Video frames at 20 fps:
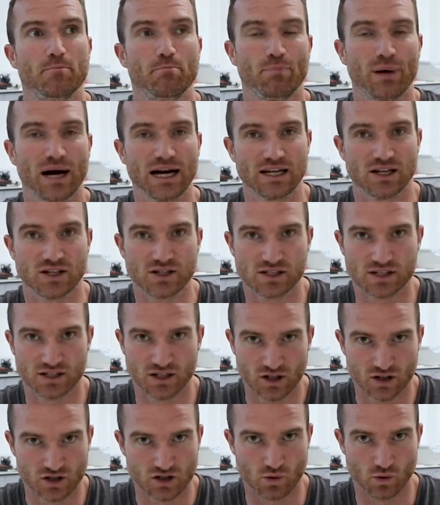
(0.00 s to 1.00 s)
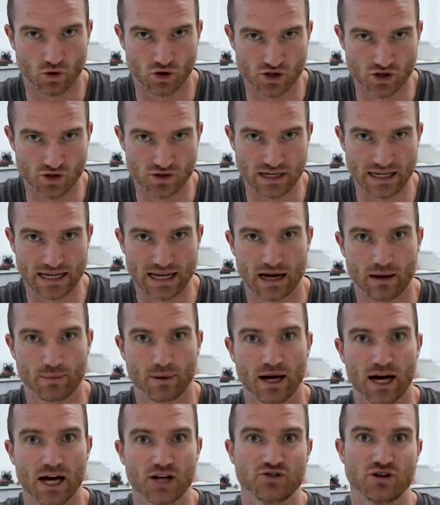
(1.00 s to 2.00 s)
bias towards using
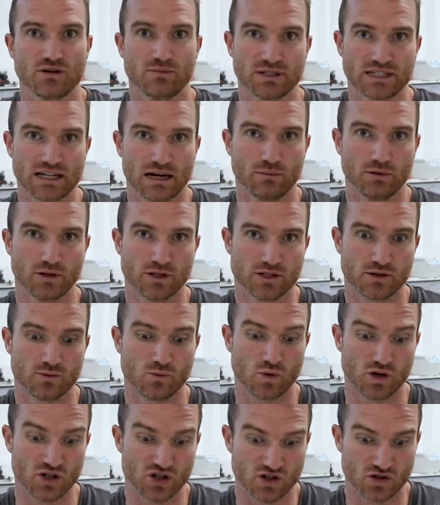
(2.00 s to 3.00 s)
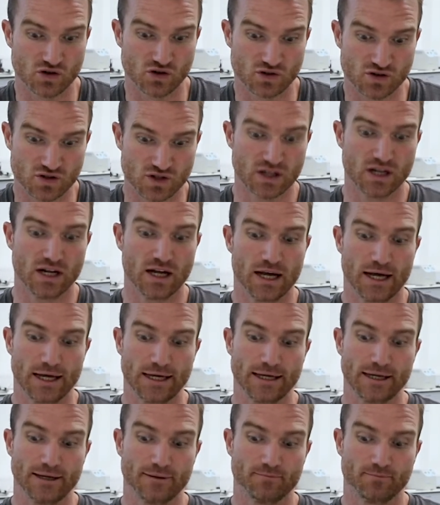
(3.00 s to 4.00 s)
carbohydrate metabolism, which does
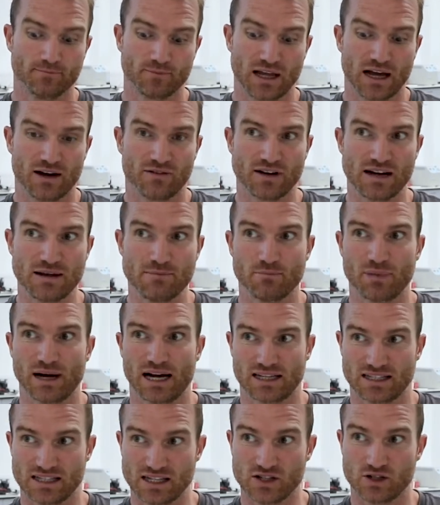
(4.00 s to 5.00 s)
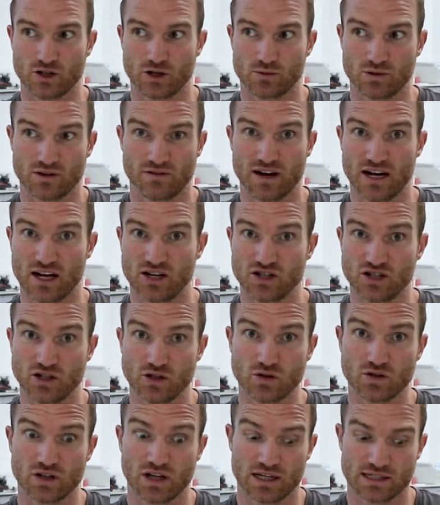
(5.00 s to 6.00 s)
have an impact in terms of energy
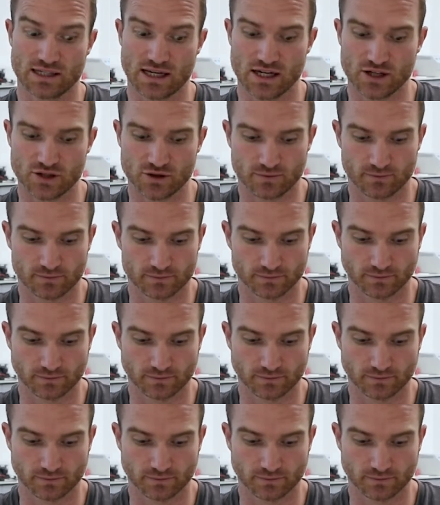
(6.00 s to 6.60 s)
utilization.